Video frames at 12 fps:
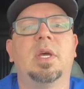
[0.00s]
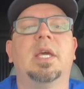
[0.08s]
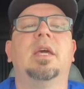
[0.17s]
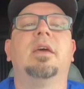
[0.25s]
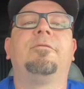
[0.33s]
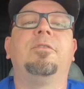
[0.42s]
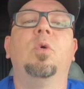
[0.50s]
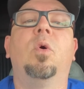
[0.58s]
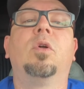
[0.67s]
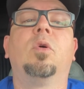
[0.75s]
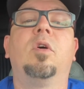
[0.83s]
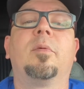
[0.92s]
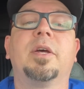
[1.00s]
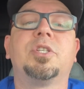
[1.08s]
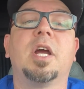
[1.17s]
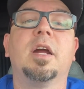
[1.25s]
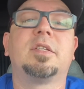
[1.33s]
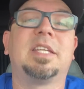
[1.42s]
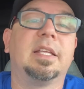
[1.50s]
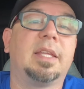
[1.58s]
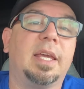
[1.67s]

if you order one of my shirts, get the